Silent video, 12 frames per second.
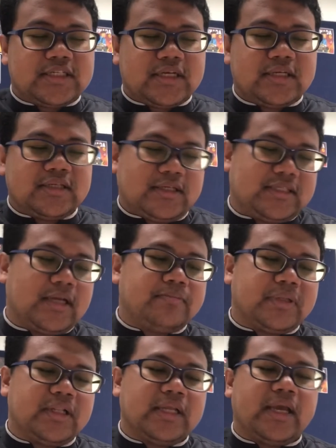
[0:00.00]
in the example,
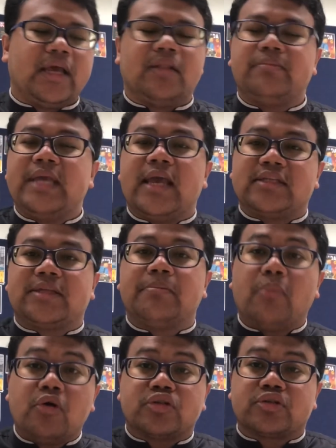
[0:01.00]
LB has
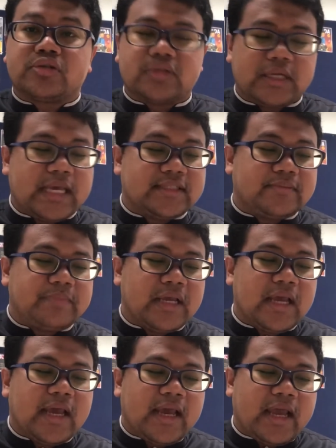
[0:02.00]

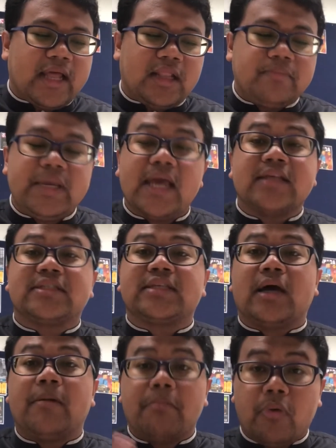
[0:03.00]
LB has a
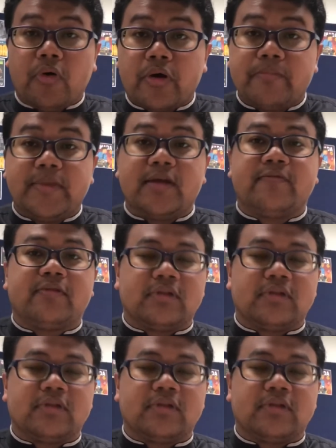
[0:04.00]
more beautiful.